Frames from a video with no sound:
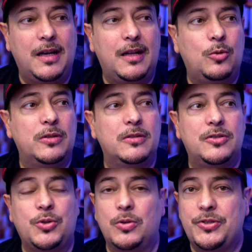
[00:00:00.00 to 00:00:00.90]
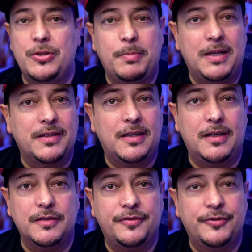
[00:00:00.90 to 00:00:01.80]
I'll talk to you about the
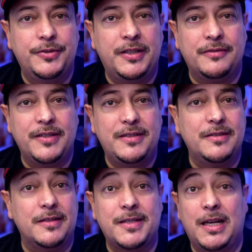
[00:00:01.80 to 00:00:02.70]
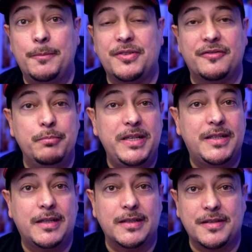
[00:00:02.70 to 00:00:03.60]
kind of food that I've eaten, the types of
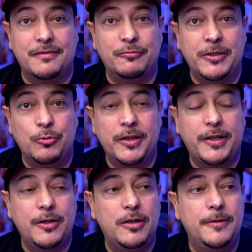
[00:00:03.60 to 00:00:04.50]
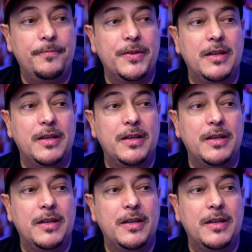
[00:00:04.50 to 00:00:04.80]
meat cuts I've been working on,